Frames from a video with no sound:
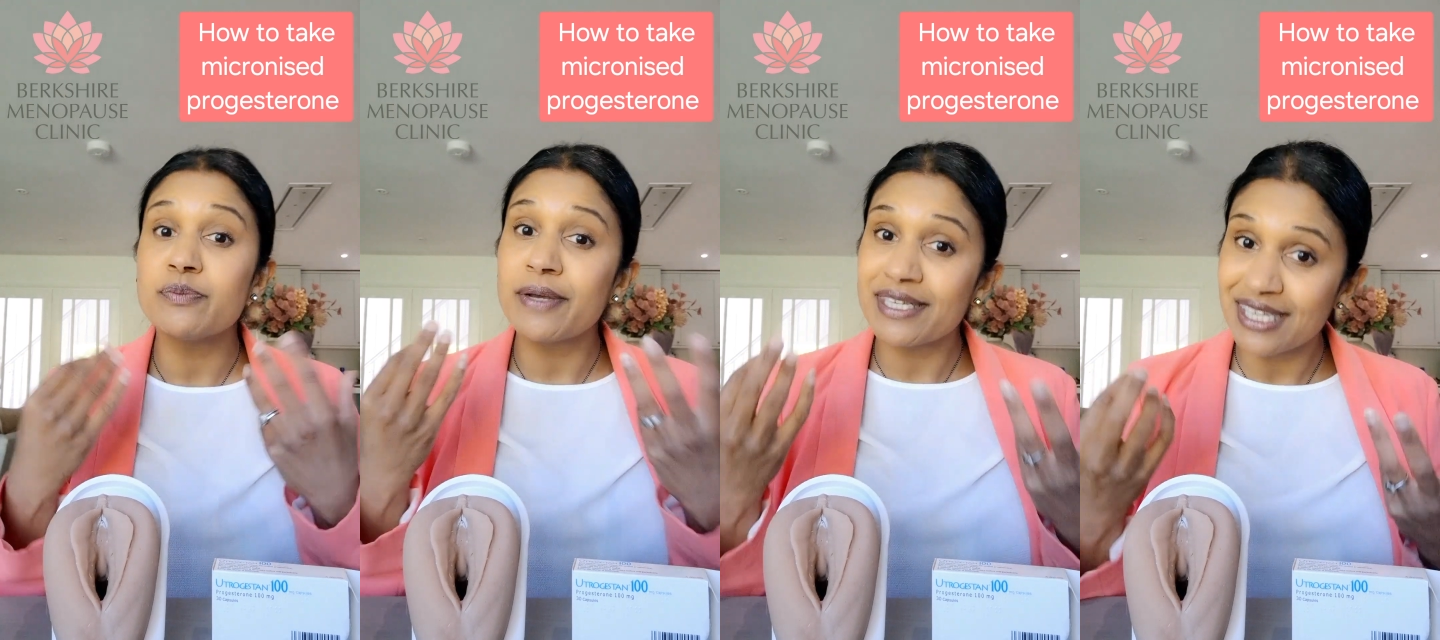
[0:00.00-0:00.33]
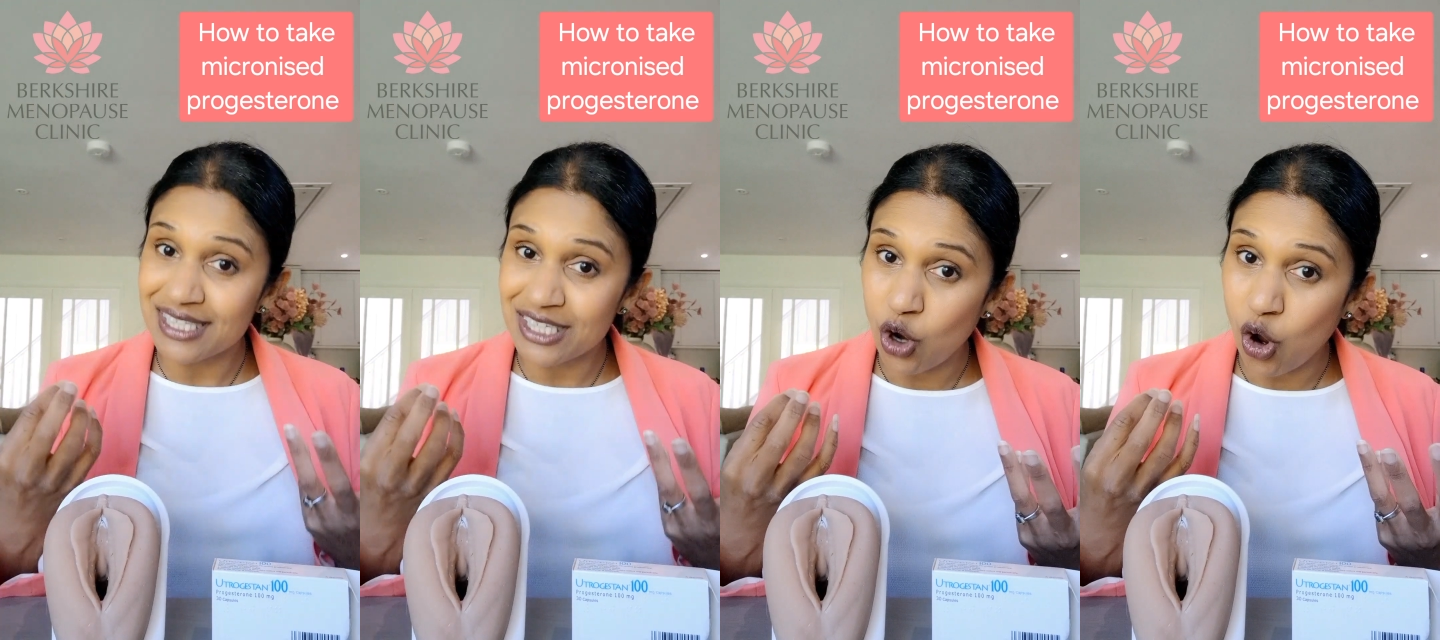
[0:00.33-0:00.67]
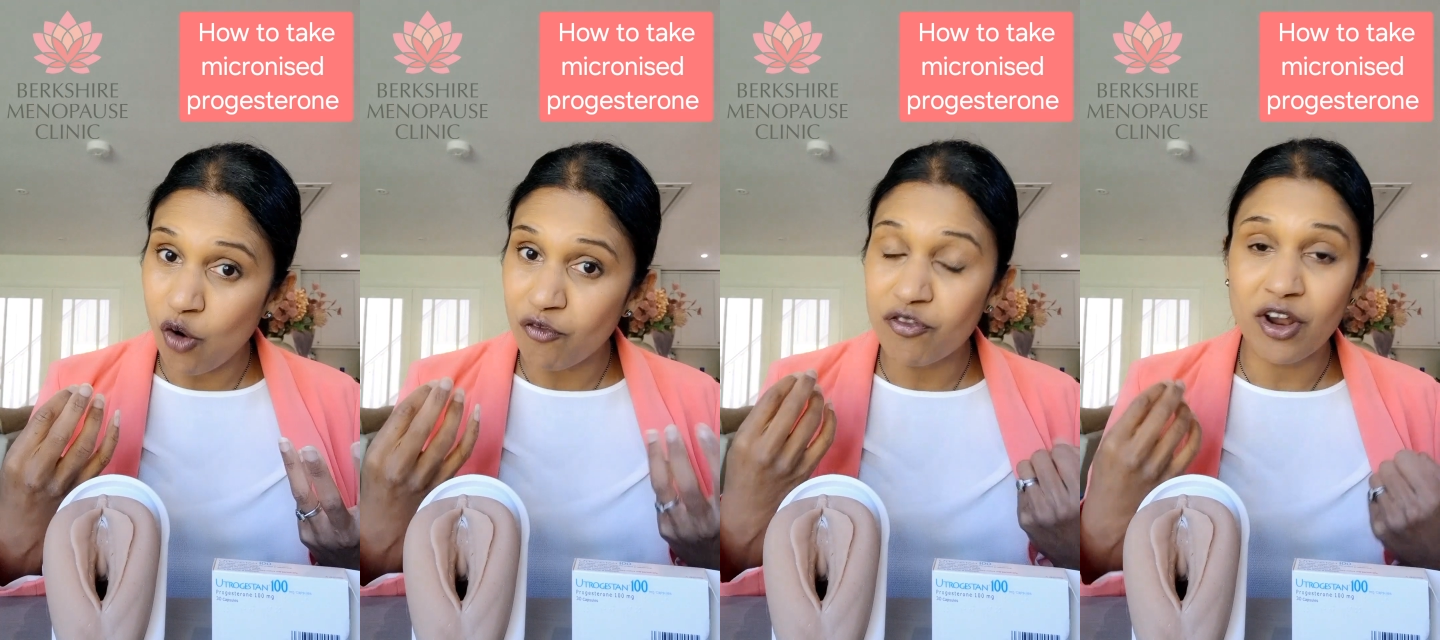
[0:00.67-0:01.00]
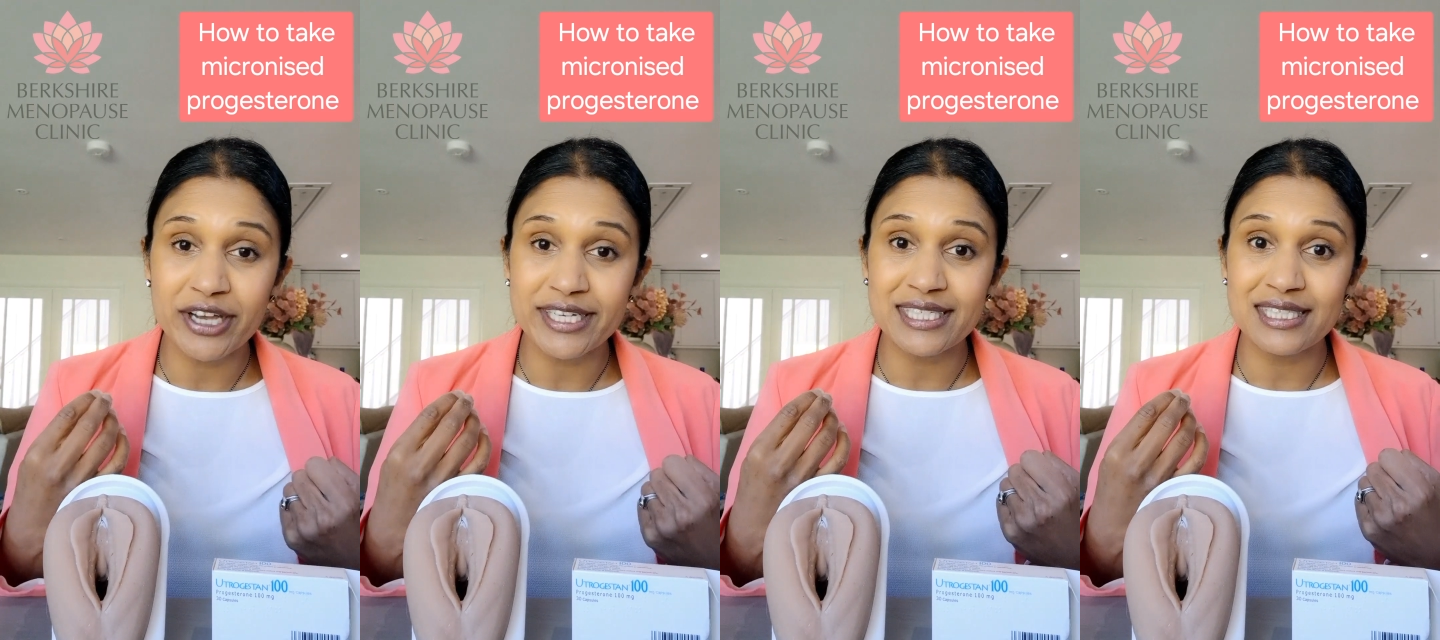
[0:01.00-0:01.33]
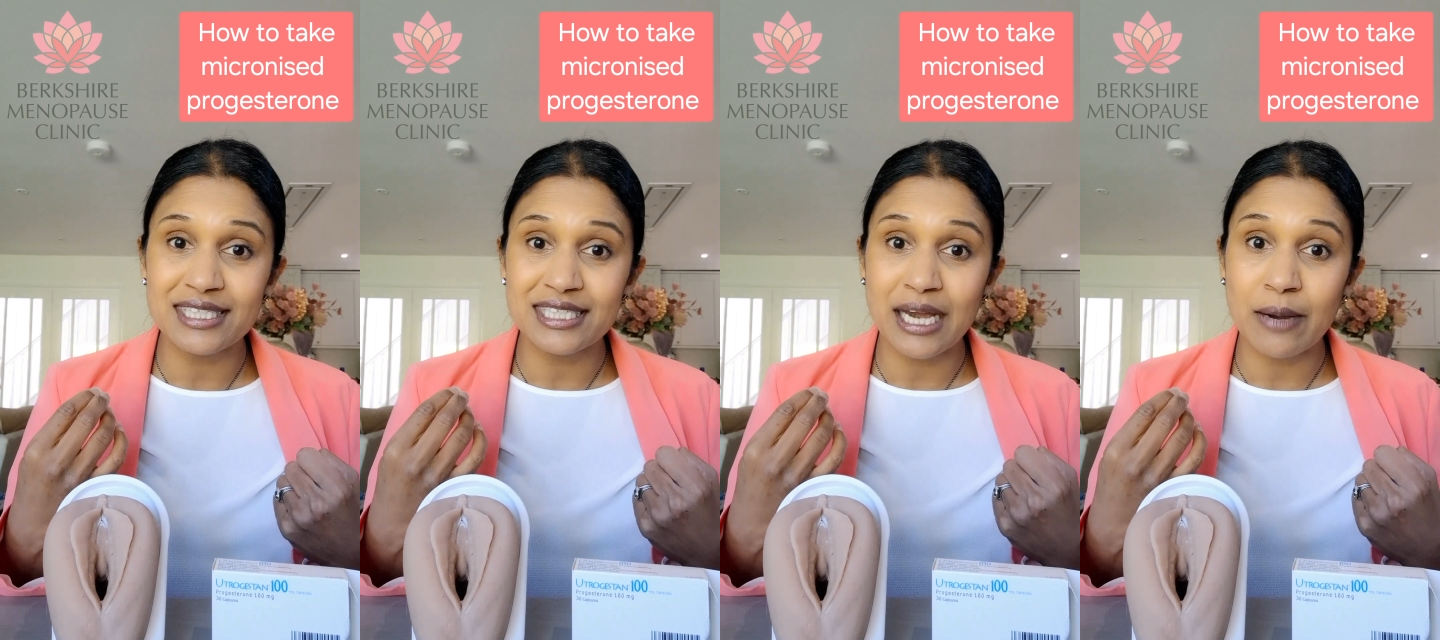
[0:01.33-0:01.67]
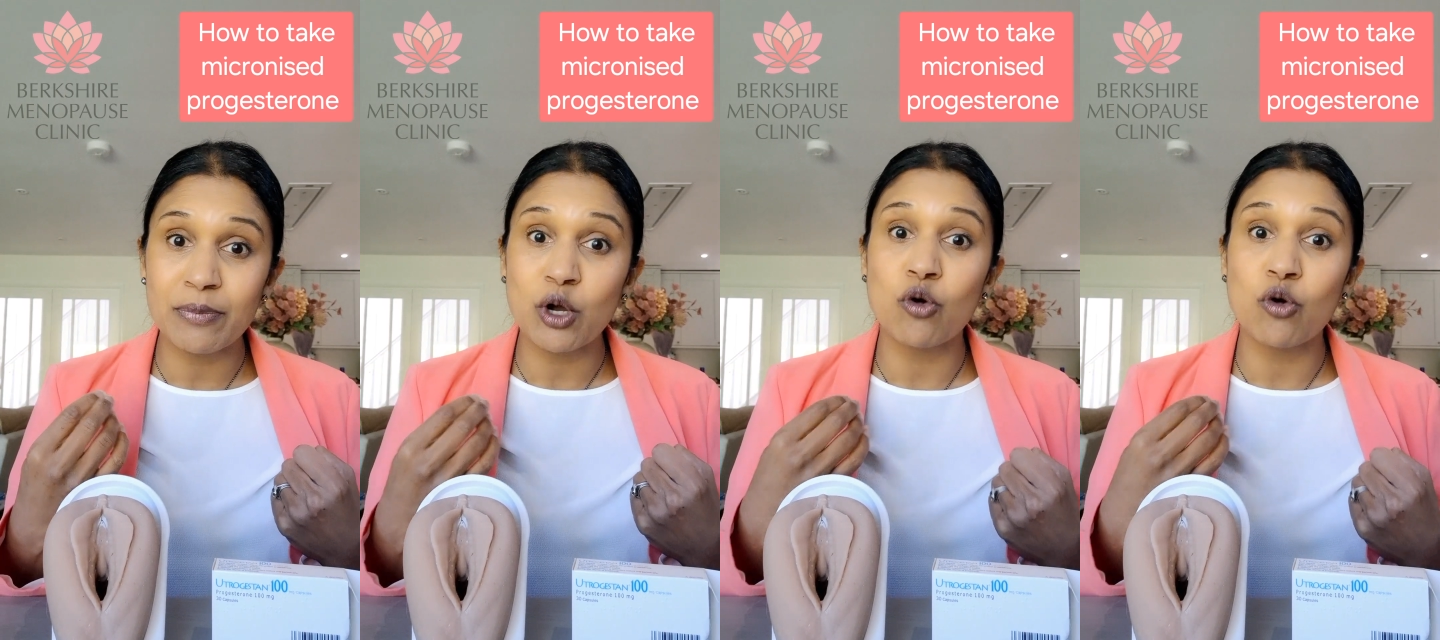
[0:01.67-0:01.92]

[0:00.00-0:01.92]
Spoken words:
because it's an off-license tablet,